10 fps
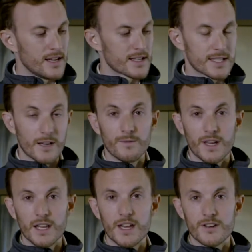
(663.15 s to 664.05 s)
Some
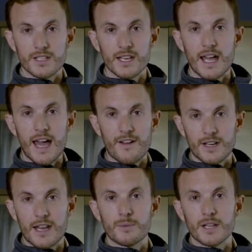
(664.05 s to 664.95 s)
ventilators today have a
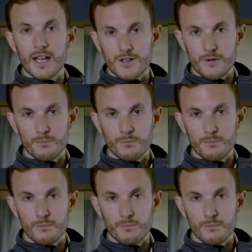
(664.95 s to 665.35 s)
nebulizer